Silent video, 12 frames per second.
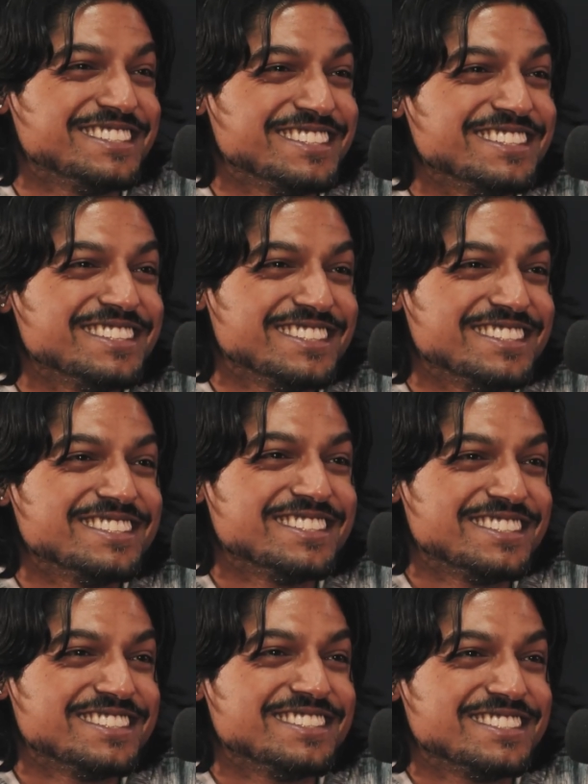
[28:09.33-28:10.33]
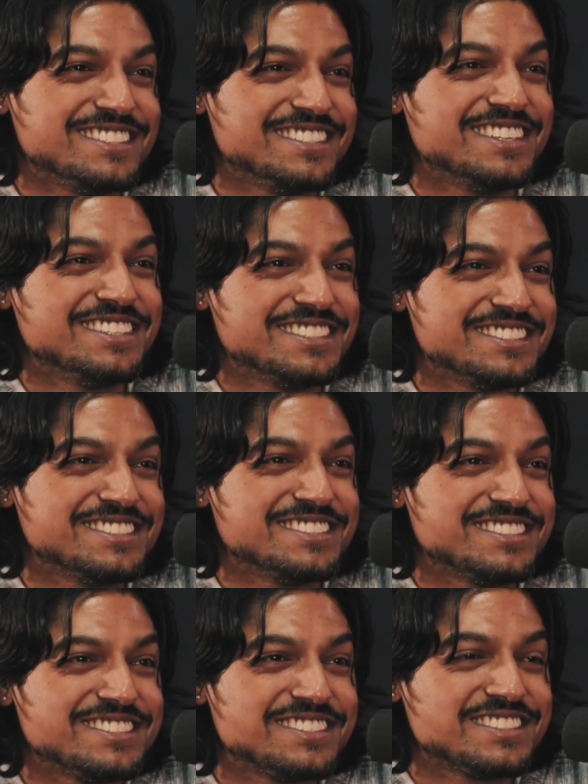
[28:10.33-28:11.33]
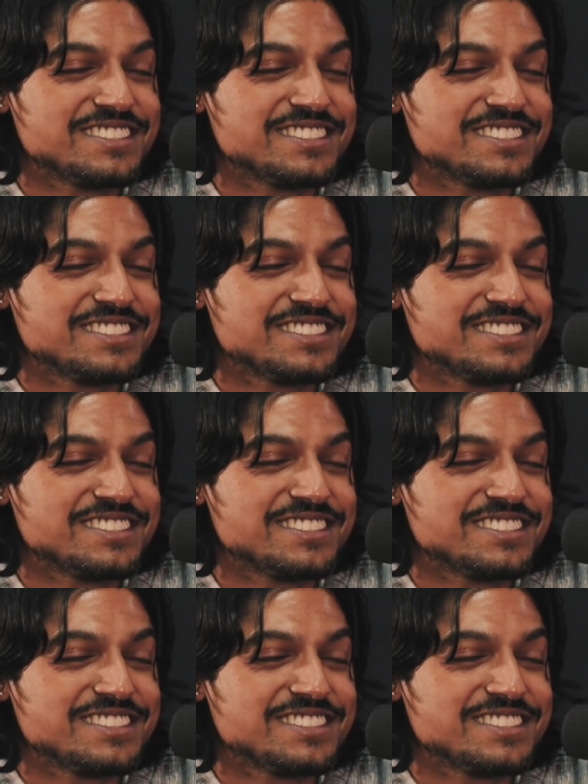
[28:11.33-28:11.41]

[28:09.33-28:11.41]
and so it's one of the gifts you have